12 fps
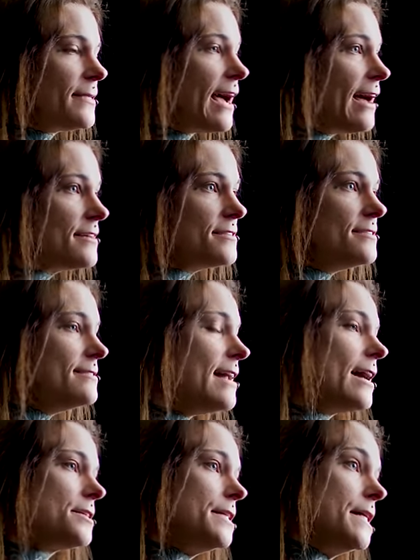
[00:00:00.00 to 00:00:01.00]
as
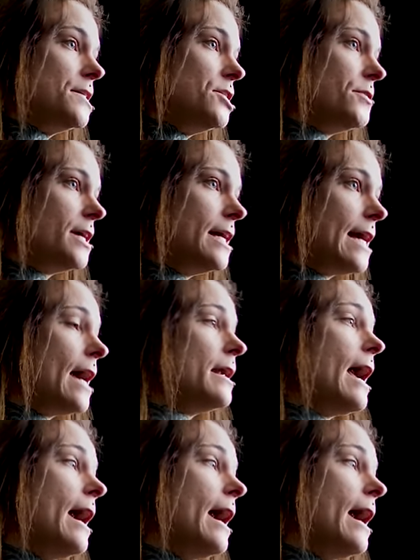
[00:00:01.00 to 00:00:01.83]
nasty as you can get.